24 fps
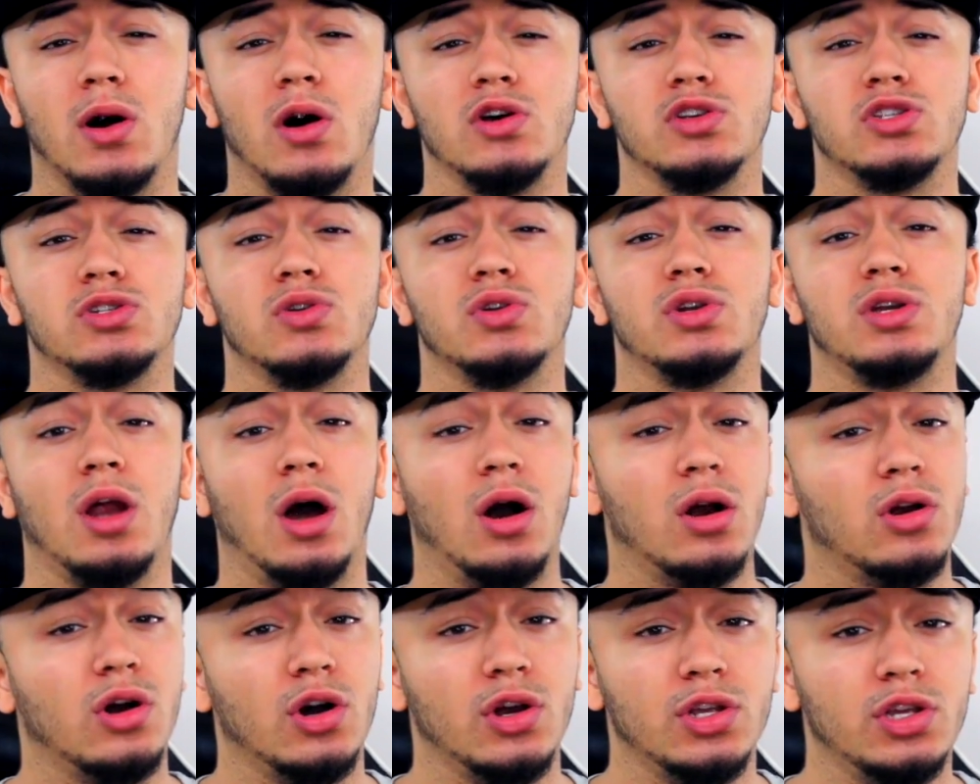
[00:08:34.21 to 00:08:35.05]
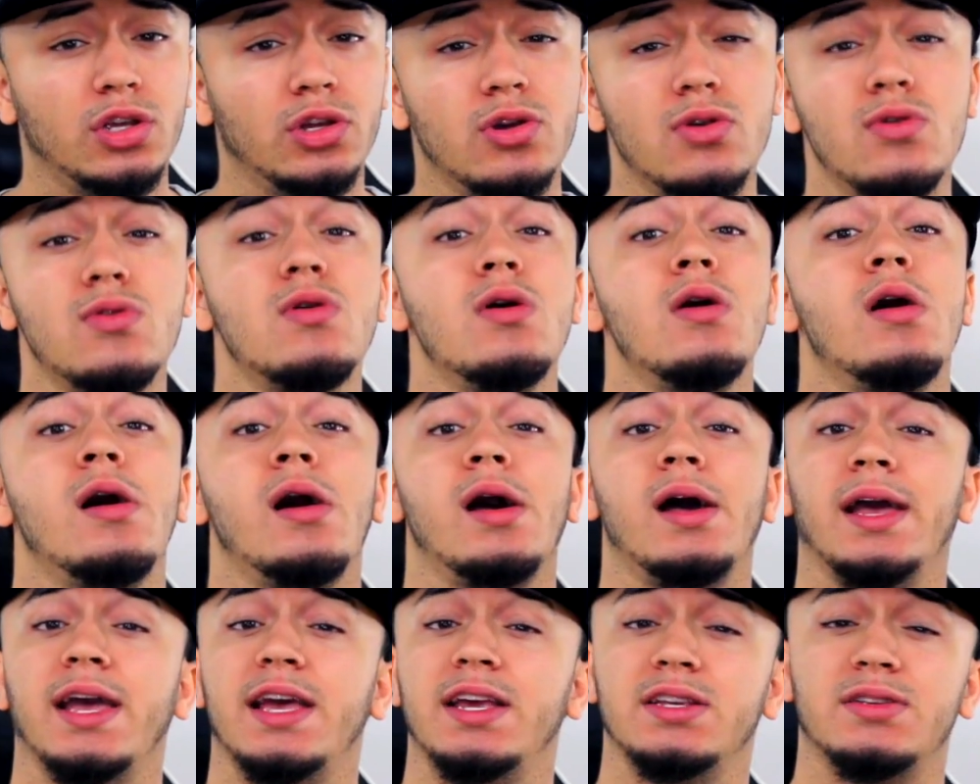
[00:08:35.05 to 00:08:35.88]
also dunk on you
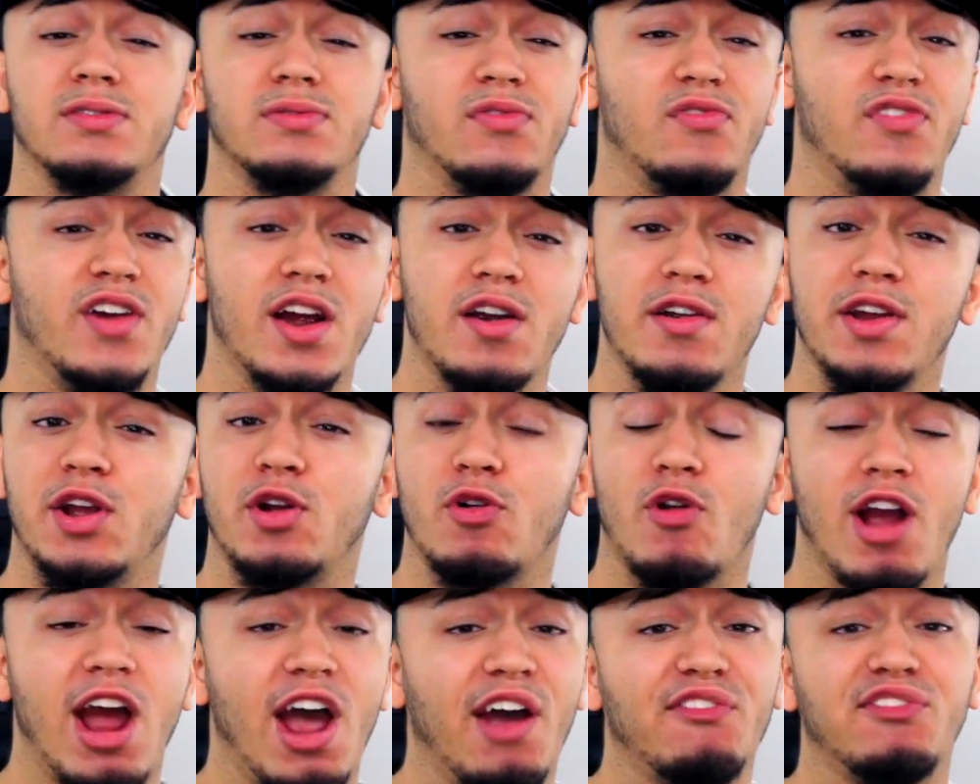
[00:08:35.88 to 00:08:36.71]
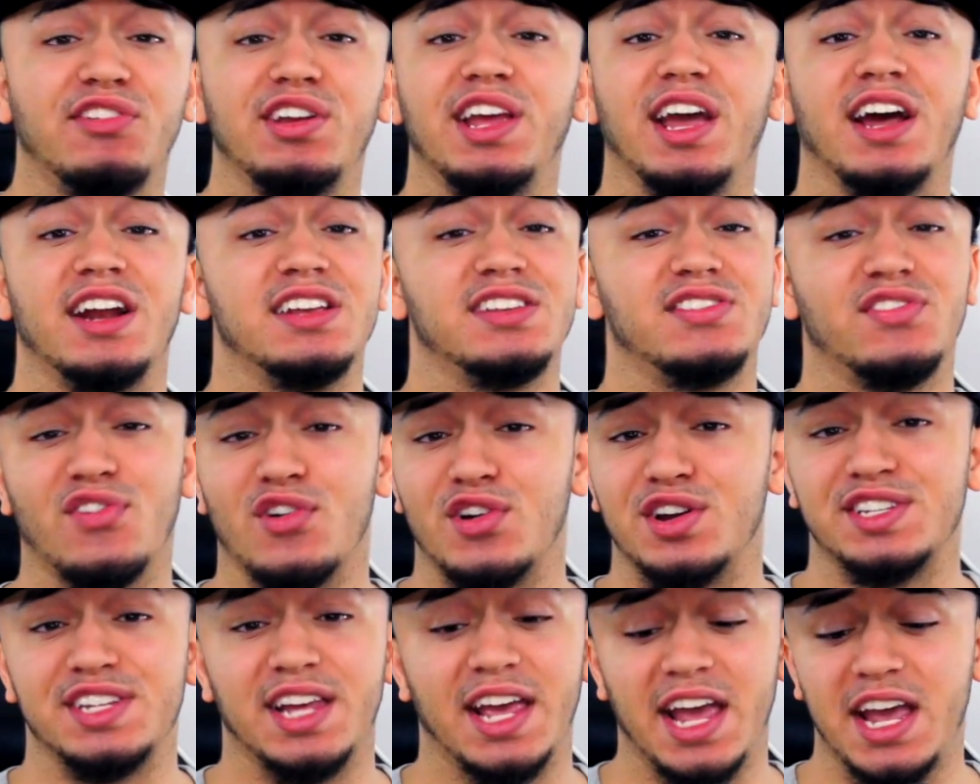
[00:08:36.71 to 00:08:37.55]
He's very crafty at as
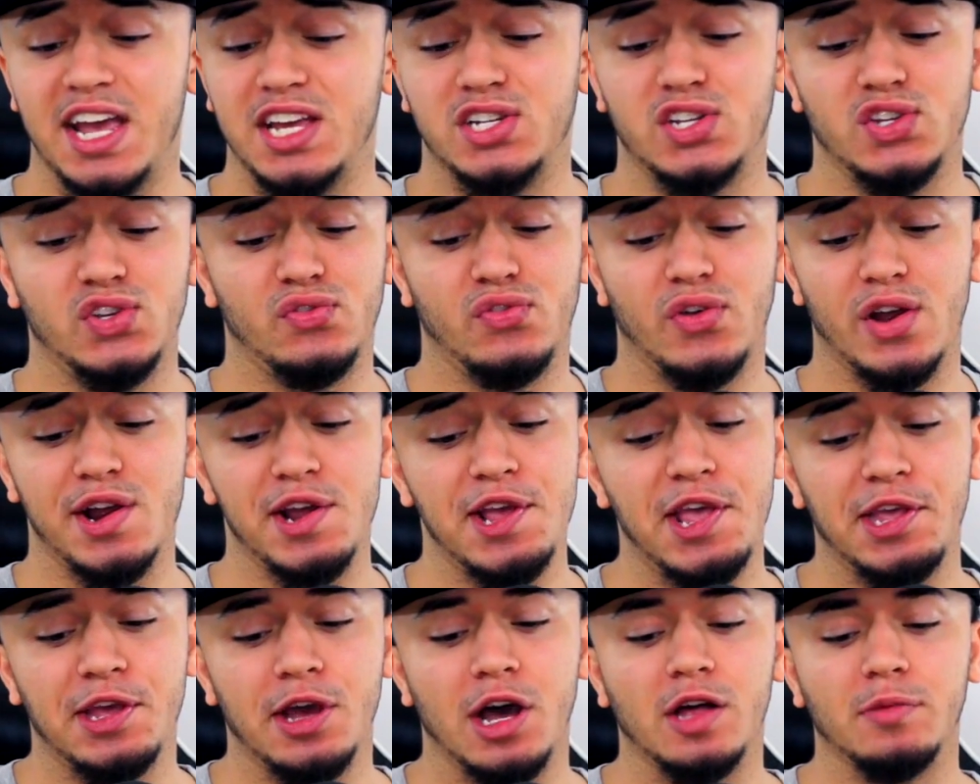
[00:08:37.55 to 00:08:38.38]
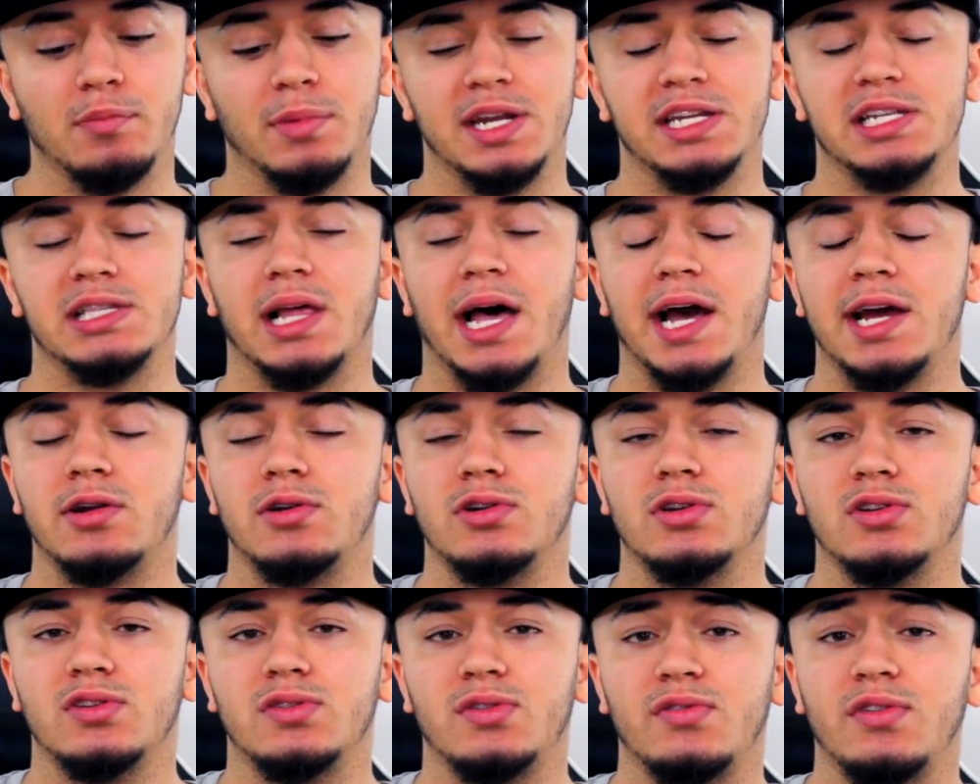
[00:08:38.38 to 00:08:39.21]
far as age. He's very young, but he's light
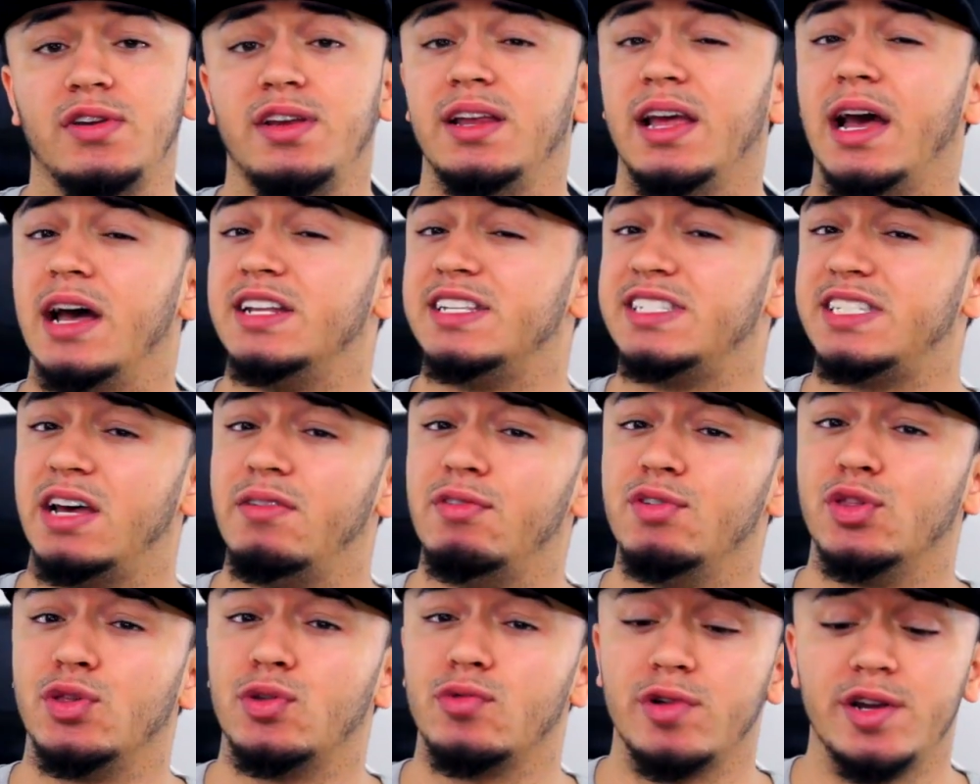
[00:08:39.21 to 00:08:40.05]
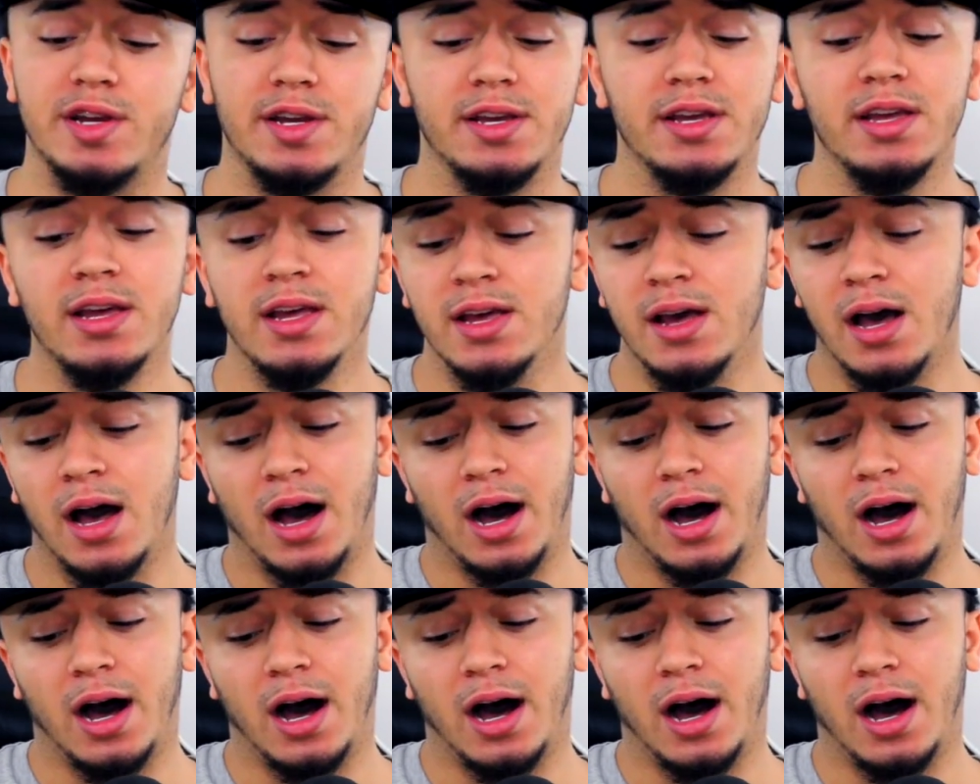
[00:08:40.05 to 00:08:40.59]
on his feet at 7'3.